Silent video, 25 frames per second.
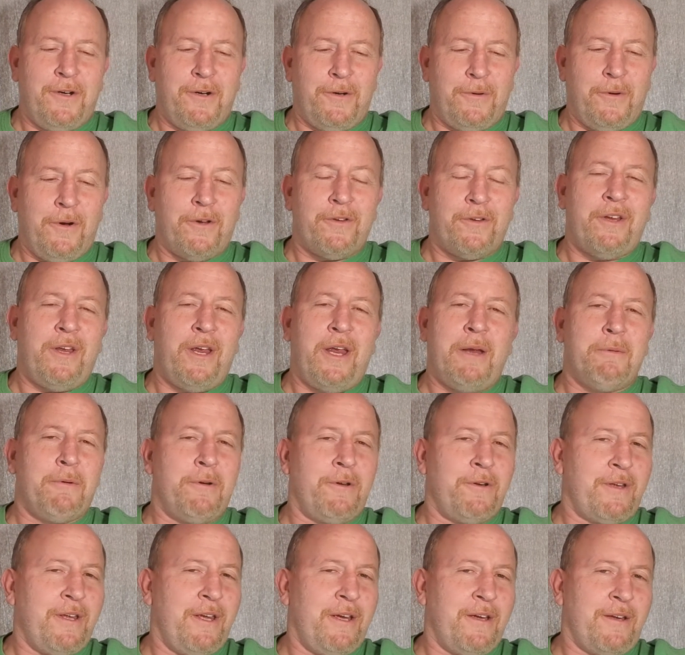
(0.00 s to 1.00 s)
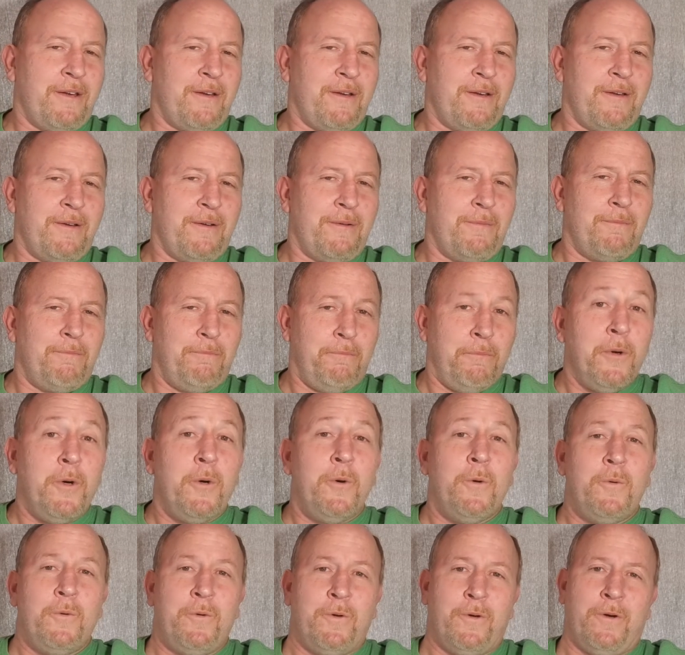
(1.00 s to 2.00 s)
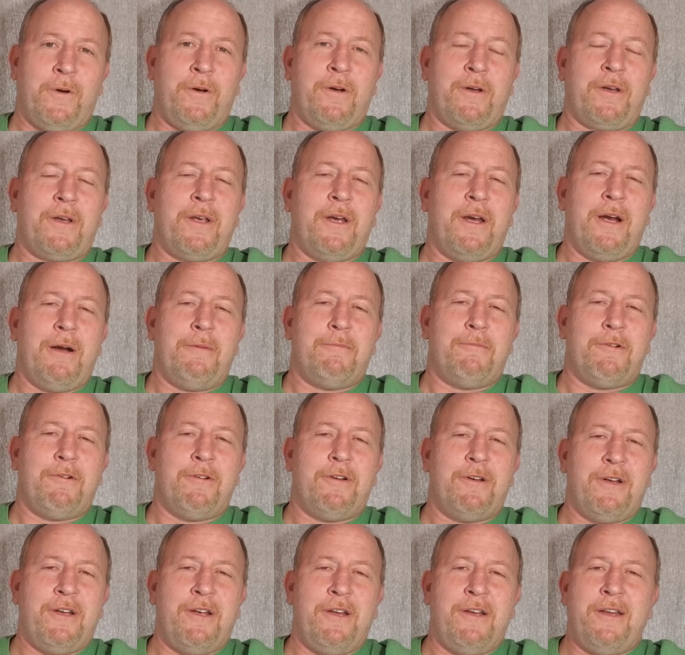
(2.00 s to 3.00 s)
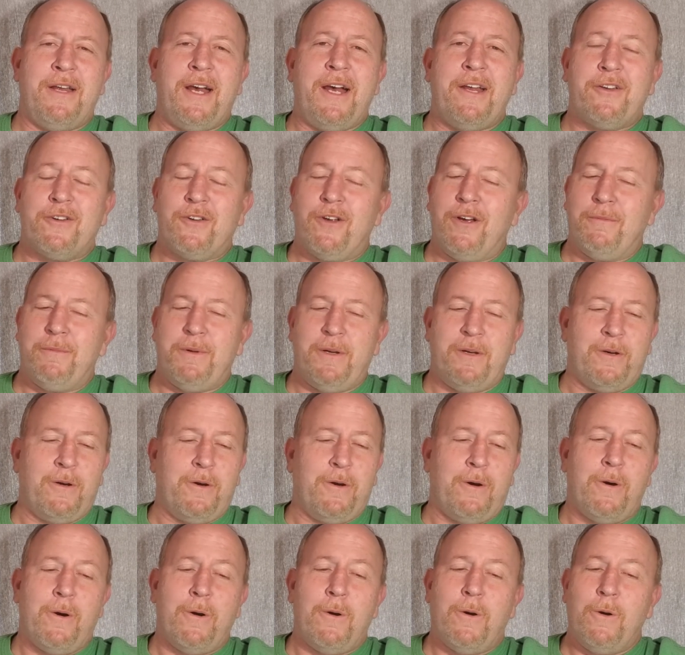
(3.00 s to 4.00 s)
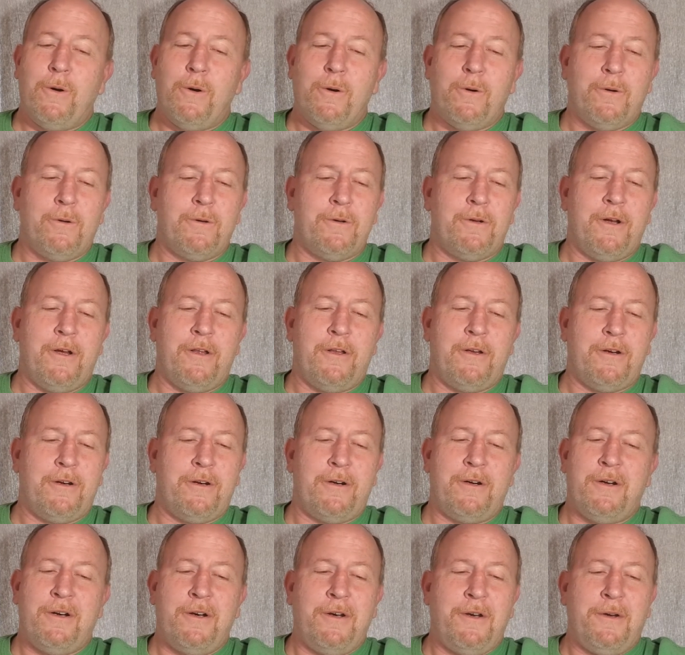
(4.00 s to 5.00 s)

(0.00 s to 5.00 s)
Wasn't able to get Moon on camera, and that's going to be a whole nother